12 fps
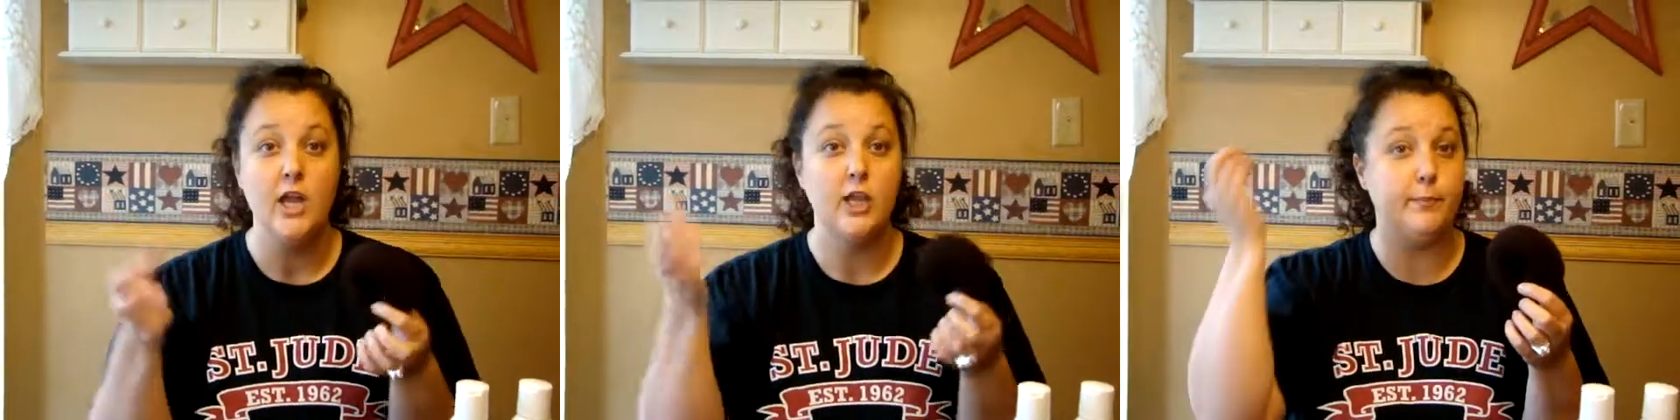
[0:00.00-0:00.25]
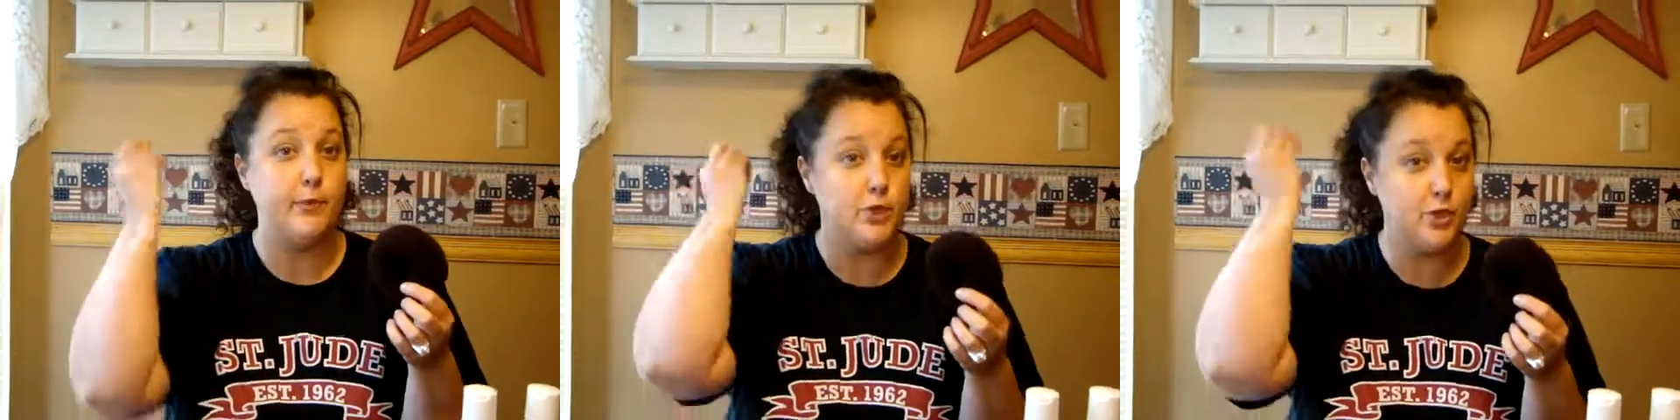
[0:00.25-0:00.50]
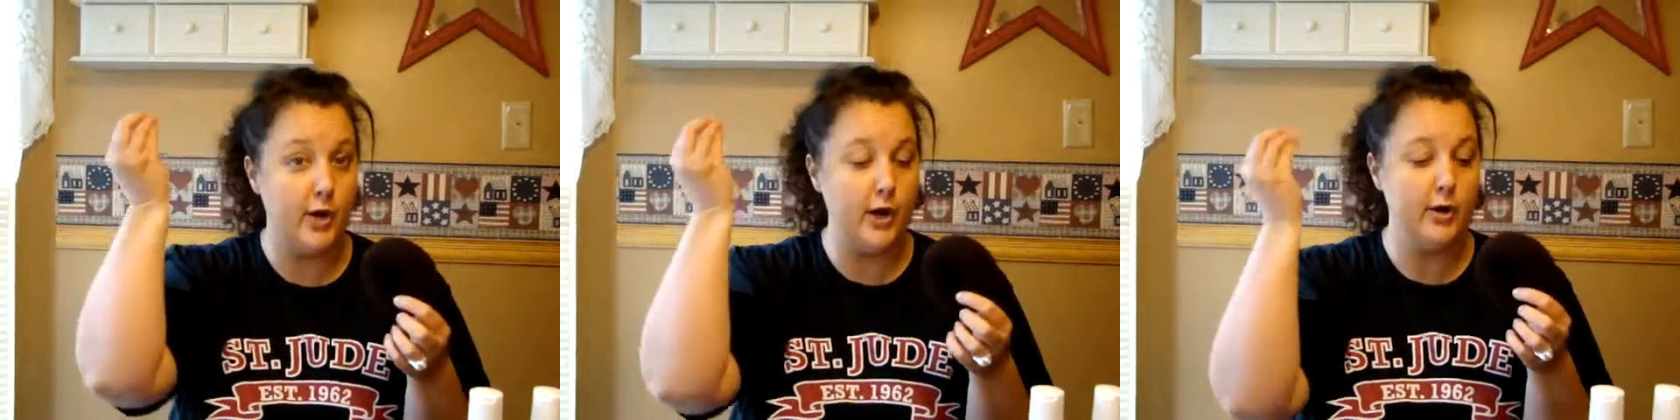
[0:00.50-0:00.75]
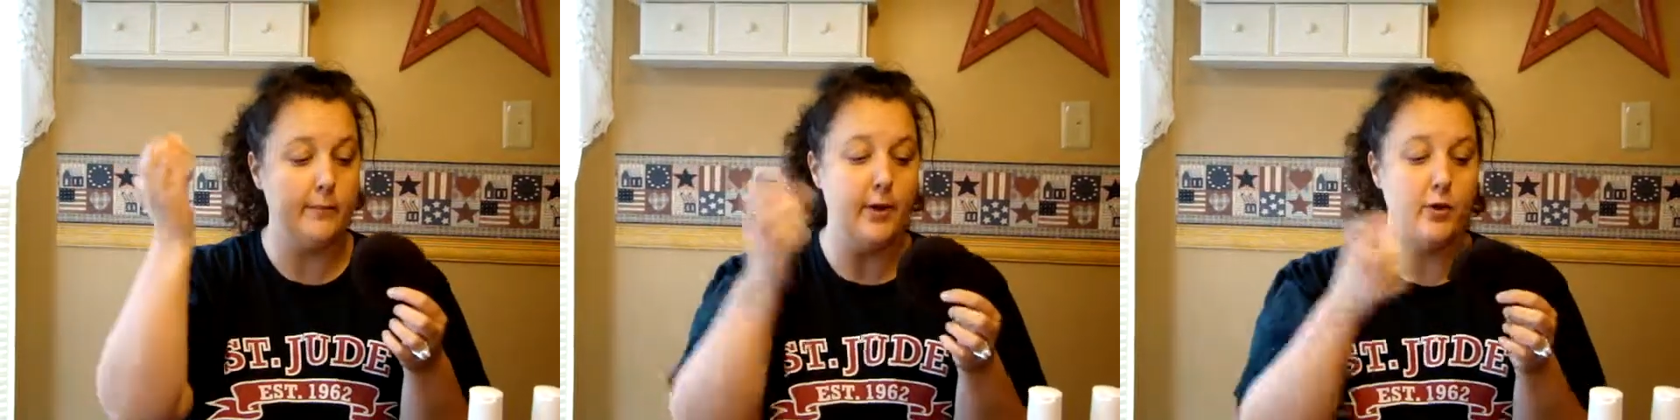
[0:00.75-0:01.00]
You put your hair
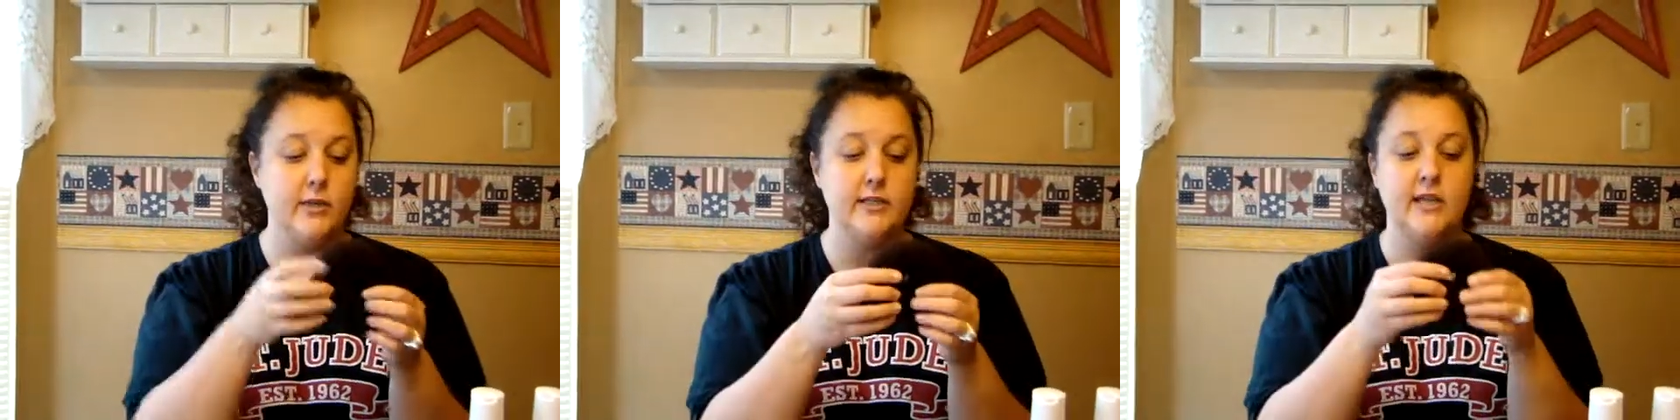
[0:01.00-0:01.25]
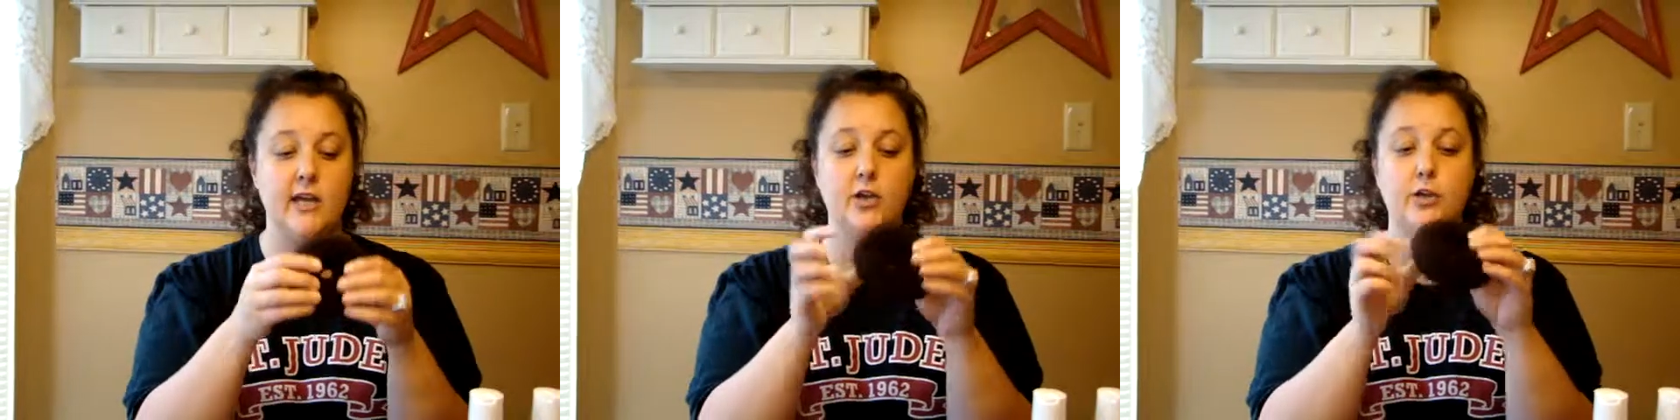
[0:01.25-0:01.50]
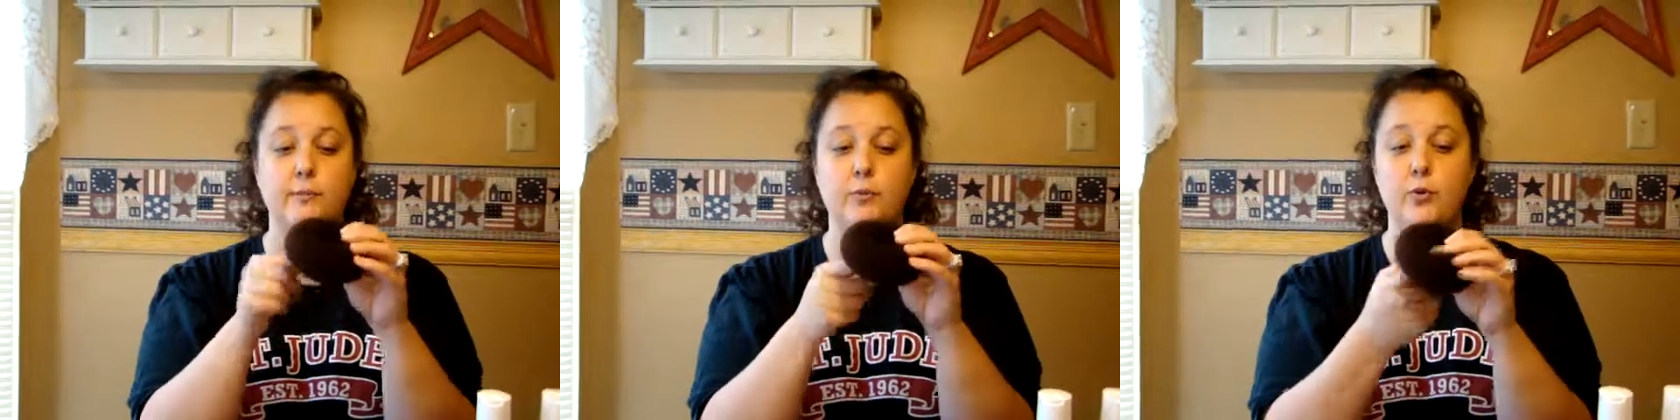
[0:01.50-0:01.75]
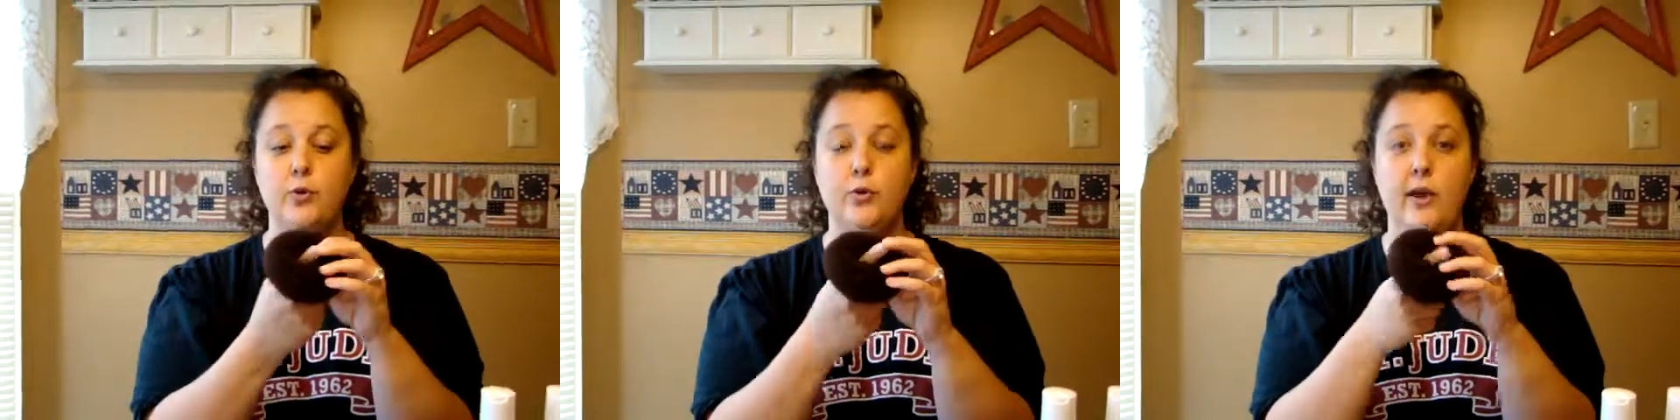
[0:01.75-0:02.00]
in a ponytail, you
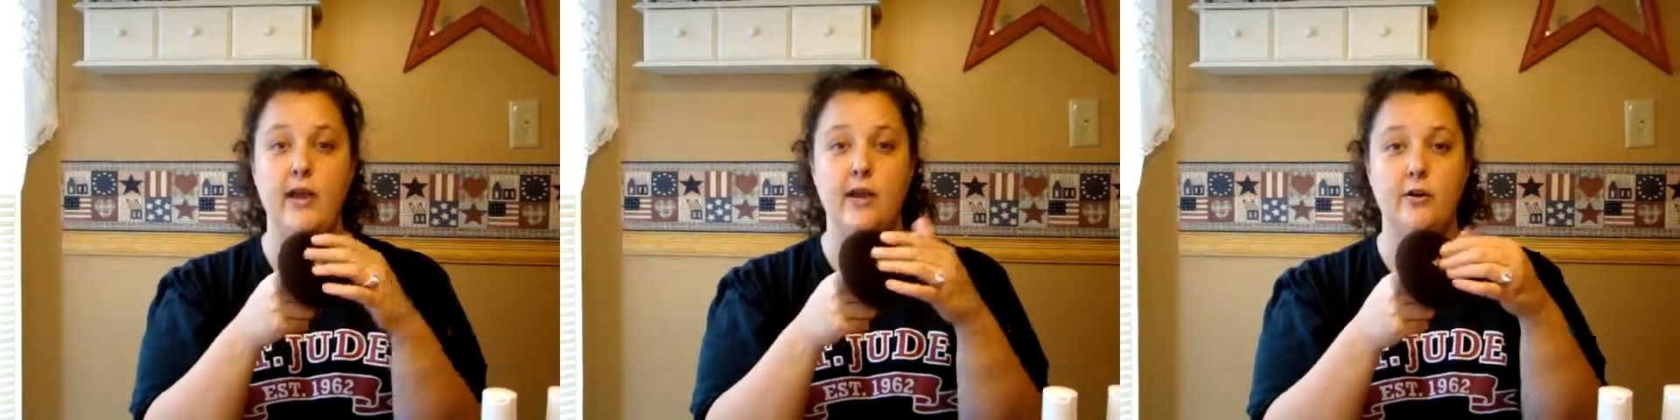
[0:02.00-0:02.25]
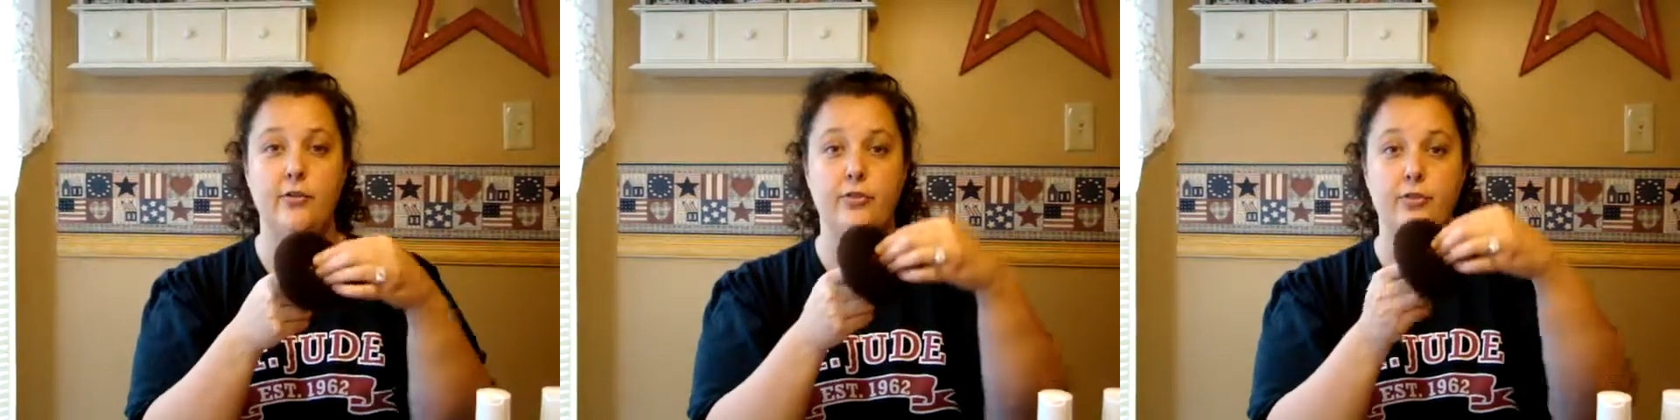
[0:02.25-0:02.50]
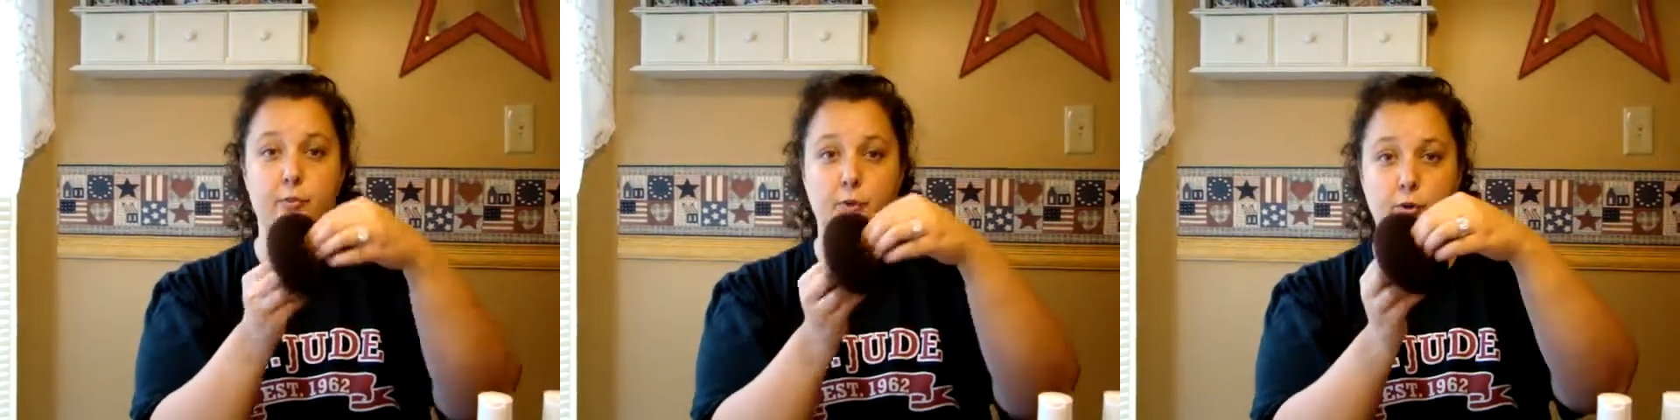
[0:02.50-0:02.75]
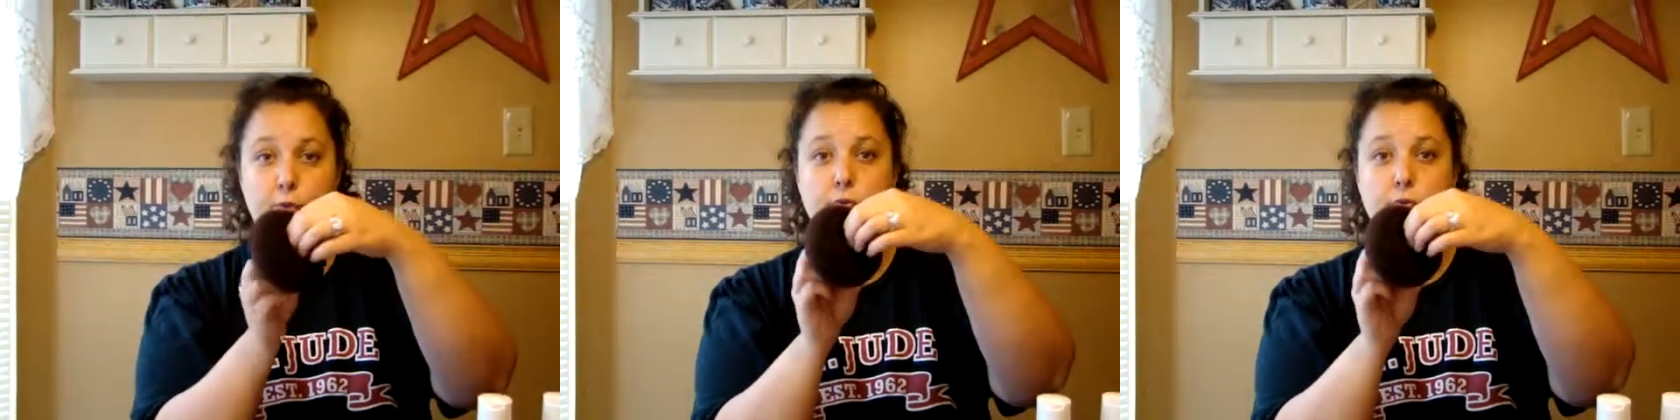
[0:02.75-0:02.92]
pull your hair through